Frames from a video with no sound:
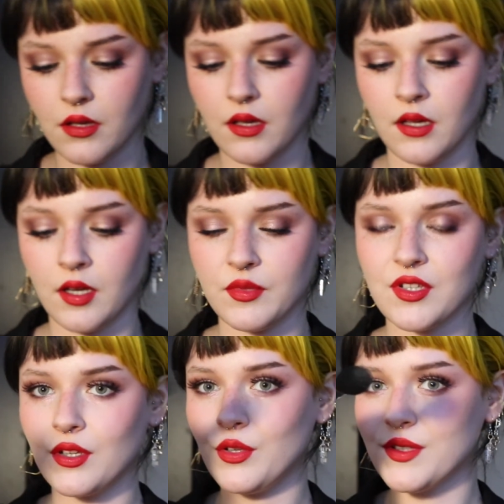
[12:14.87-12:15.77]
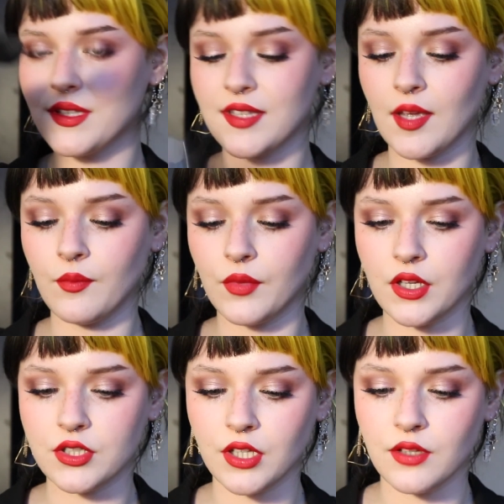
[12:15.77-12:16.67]
And I'm just gonna use the same
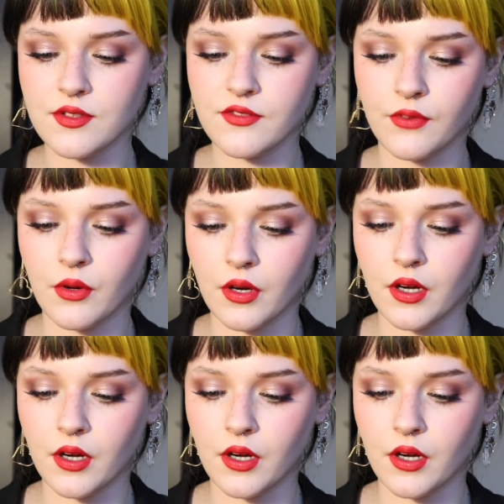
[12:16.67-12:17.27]
brush I used for